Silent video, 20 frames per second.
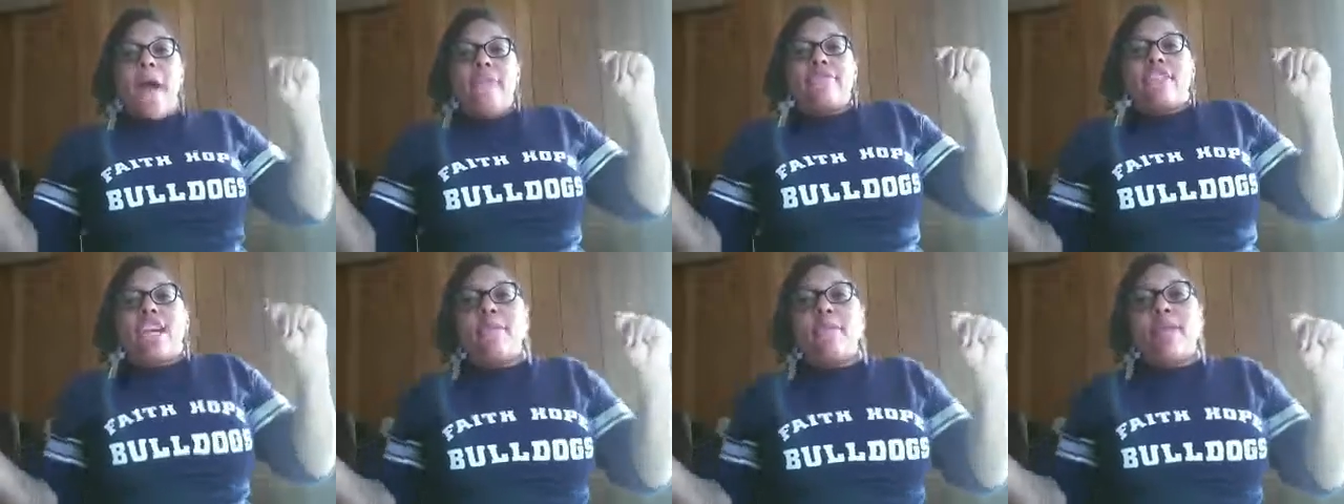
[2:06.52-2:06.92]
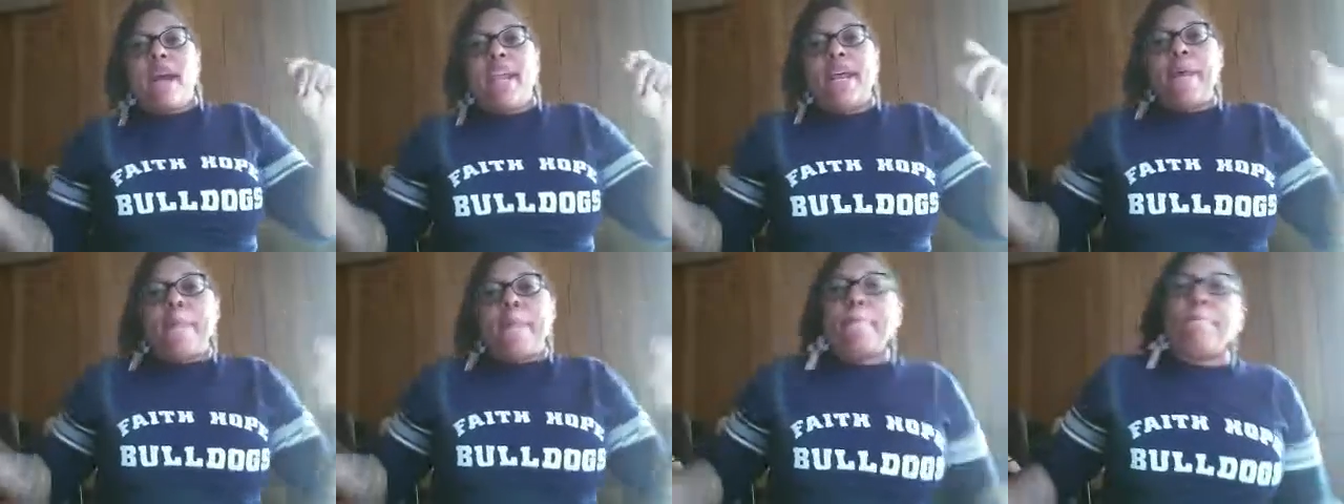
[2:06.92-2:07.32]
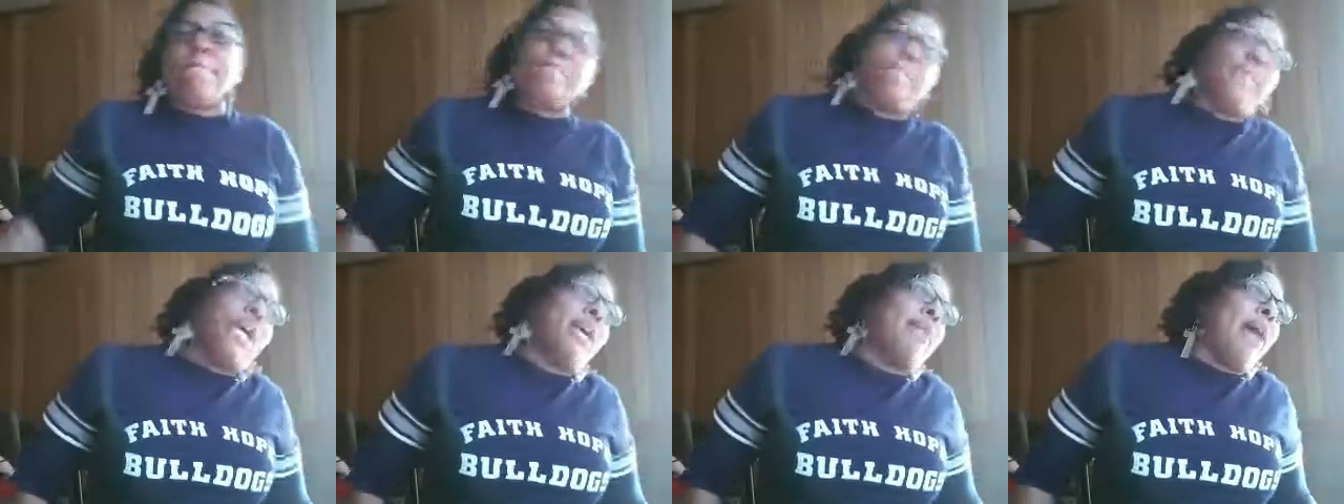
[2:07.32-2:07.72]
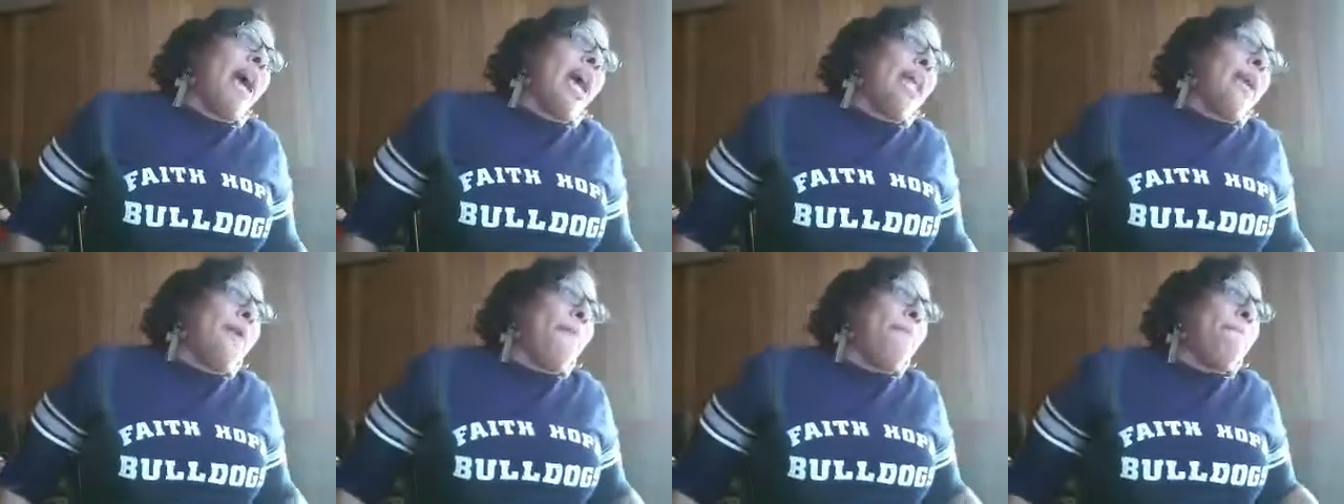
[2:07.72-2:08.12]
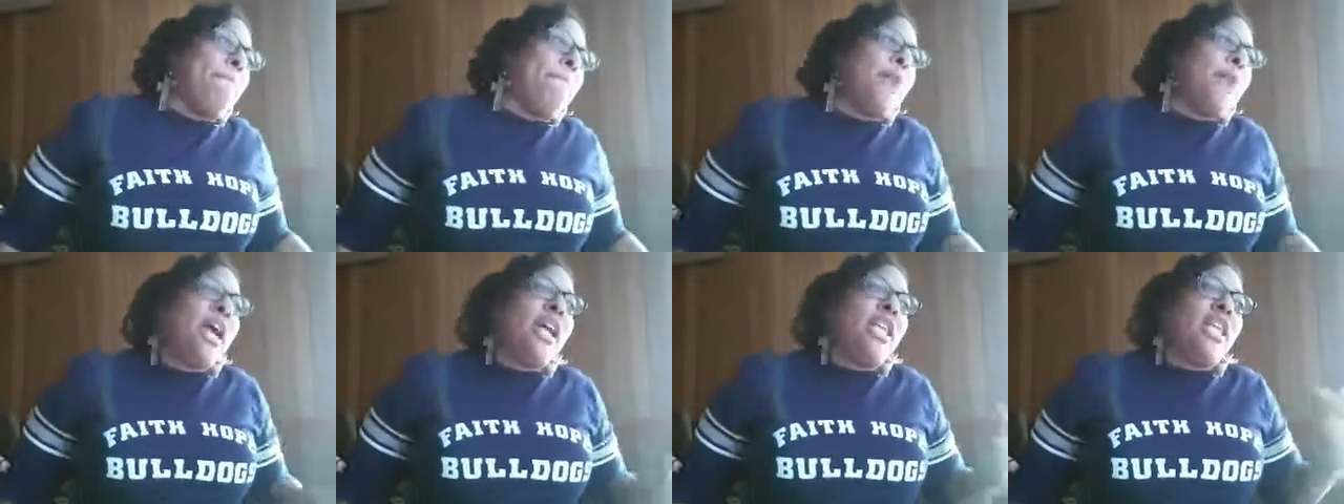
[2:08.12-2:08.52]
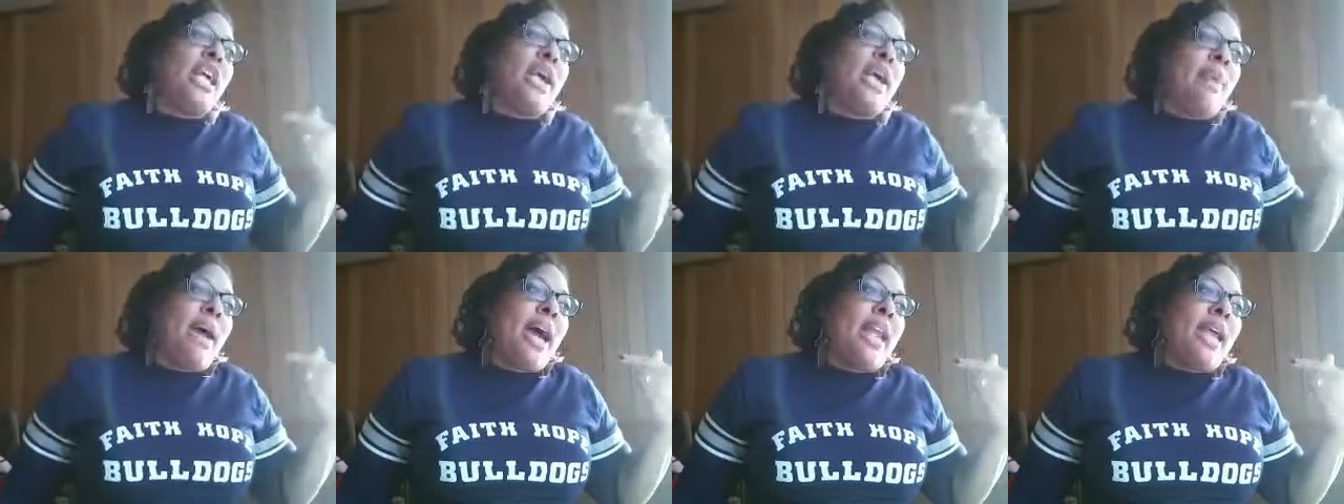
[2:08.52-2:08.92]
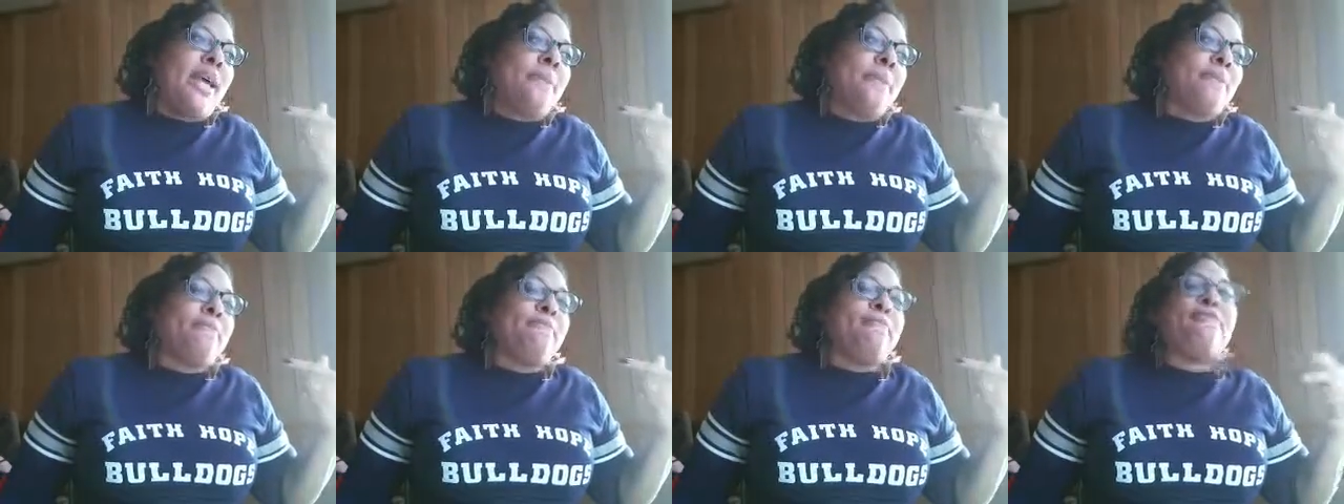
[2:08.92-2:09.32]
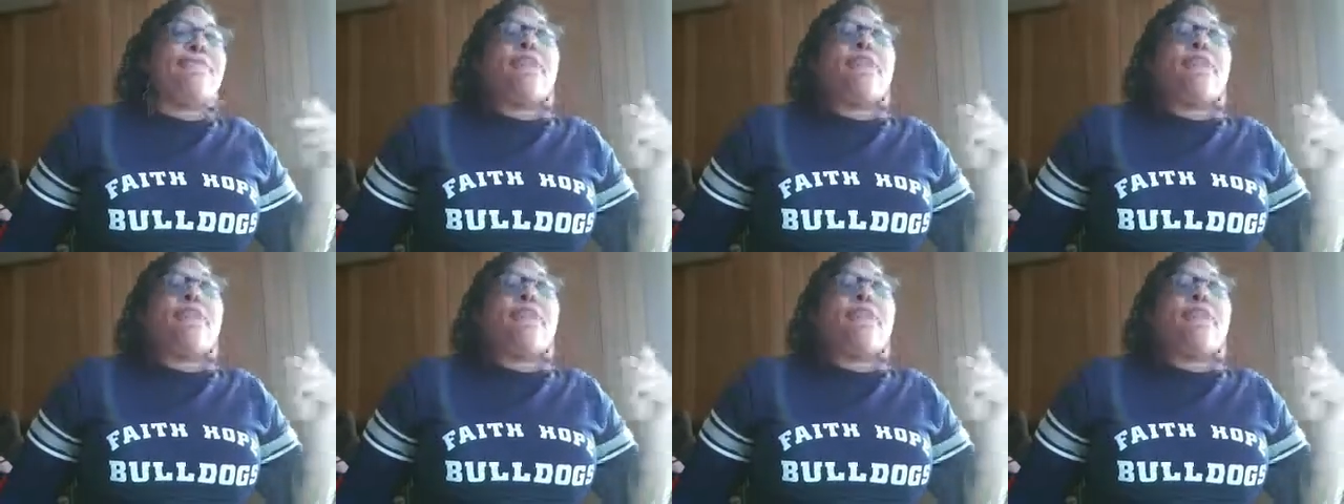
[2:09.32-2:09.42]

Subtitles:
Think about it. Think about it. Think about it.